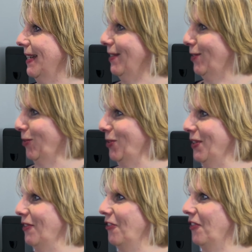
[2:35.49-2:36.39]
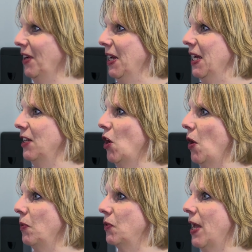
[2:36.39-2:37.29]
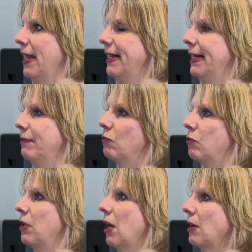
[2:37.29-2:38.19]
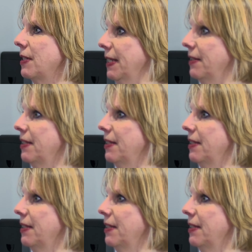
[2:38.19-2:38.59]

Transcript: these sort of, any lasting